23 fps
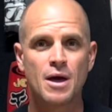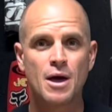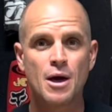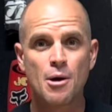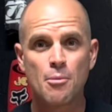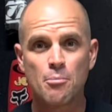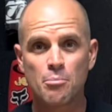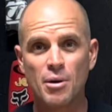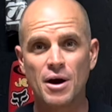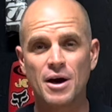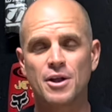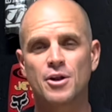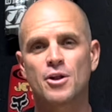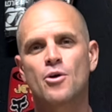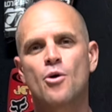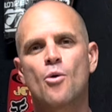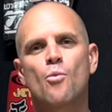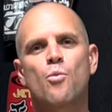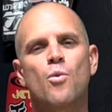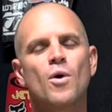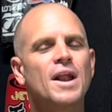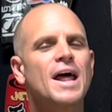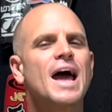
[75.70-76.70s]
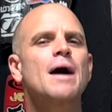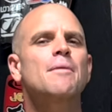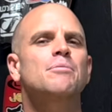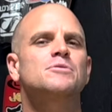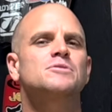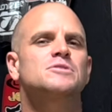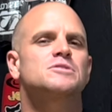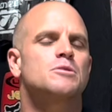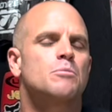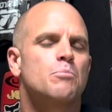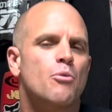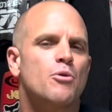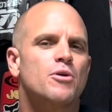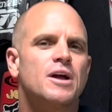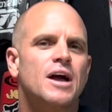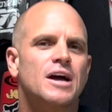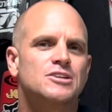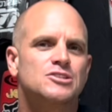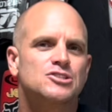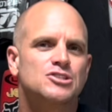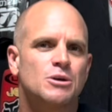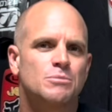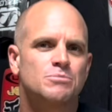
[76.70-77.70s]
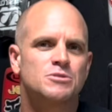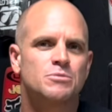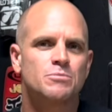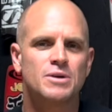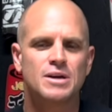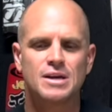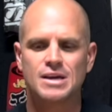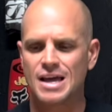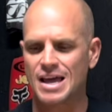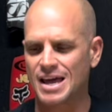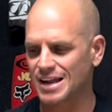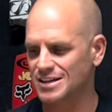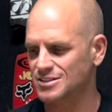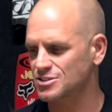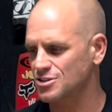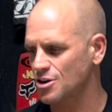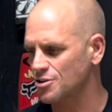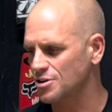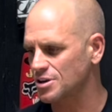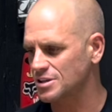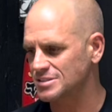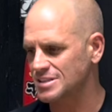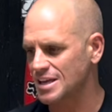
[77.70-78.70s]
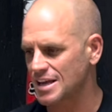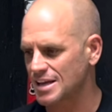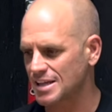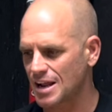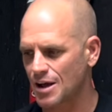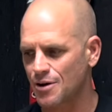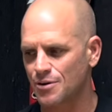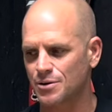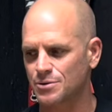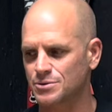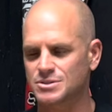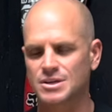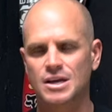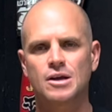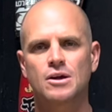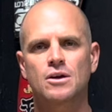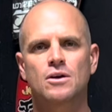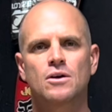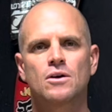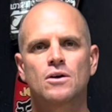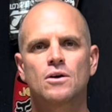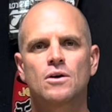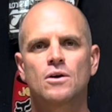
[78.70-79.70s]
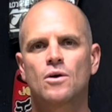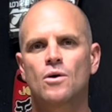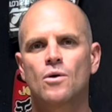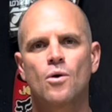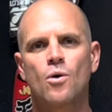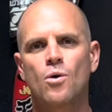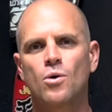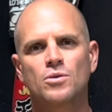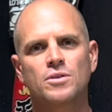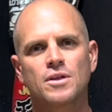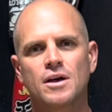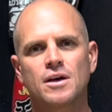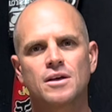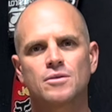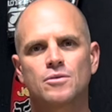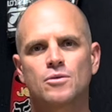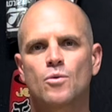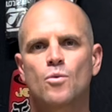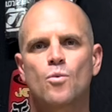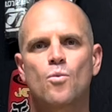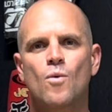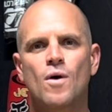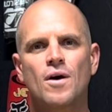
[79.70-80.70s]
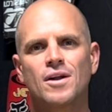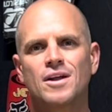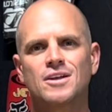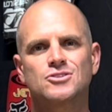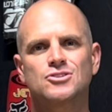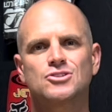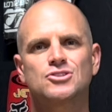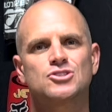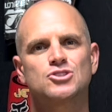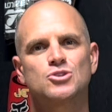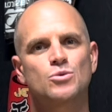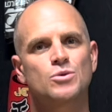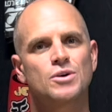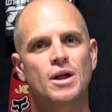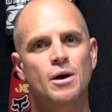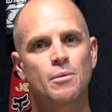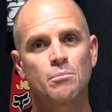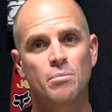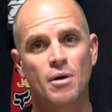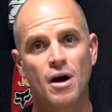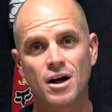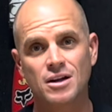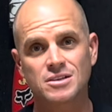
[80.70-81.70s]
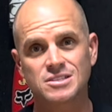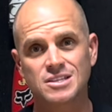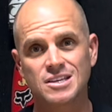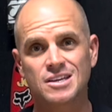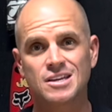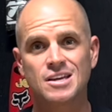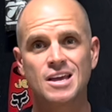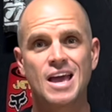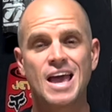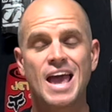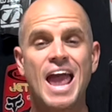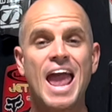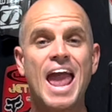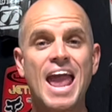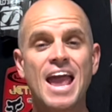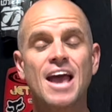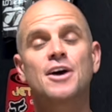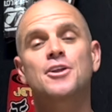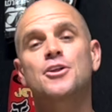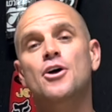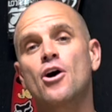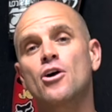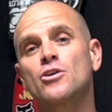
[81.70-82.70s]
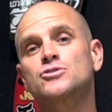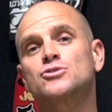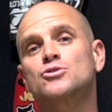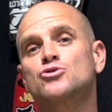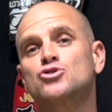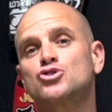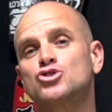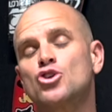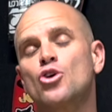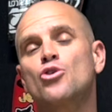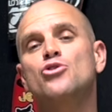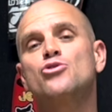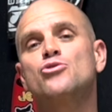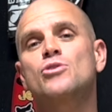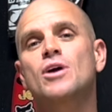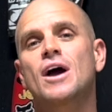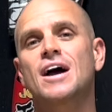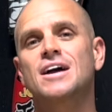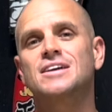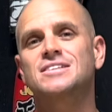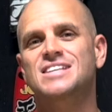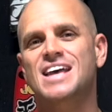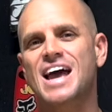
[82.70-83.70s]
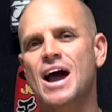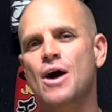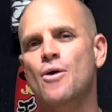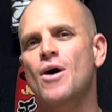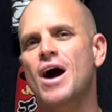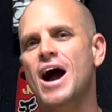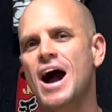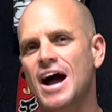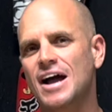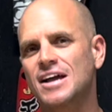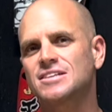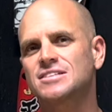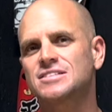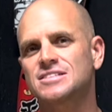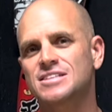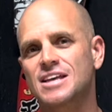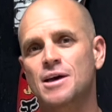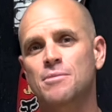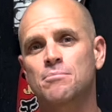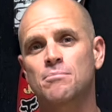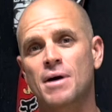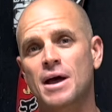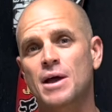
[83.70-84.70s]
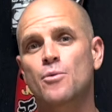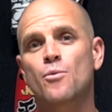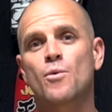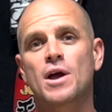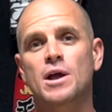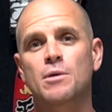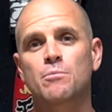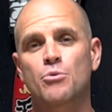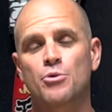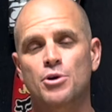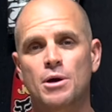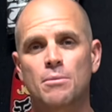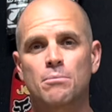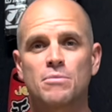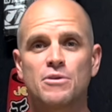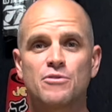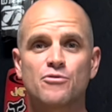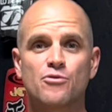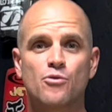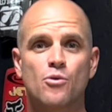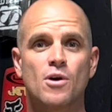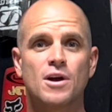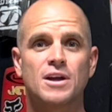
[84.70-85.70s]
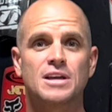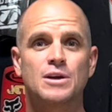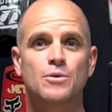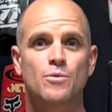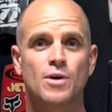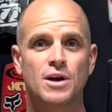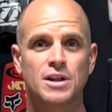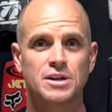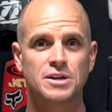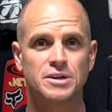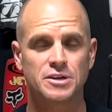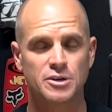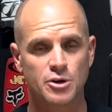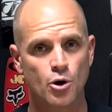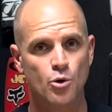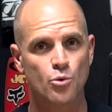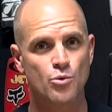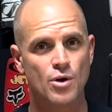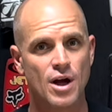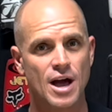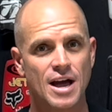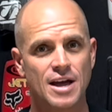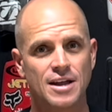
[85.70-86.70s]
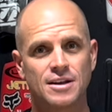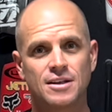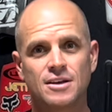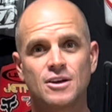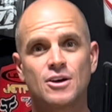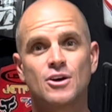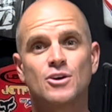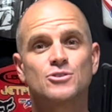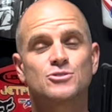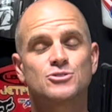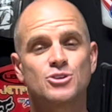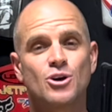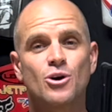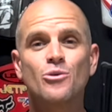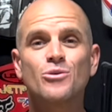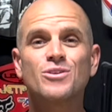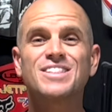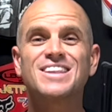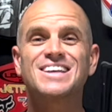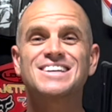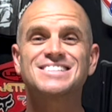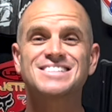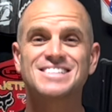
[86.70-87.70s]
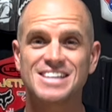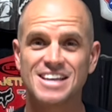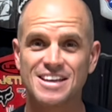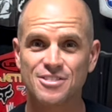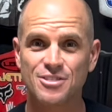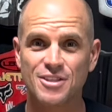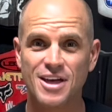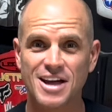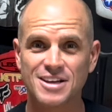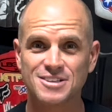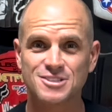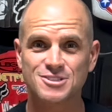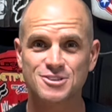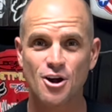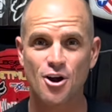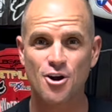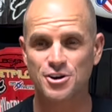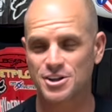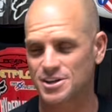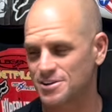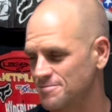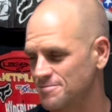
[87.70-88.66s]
But what happens, the board got shipped to me and I started to take it out and I was like, hold on, why don't I just do an unboxing and also show you guys how I set my wakeboard up before I get ready to go ride. So let's get that started.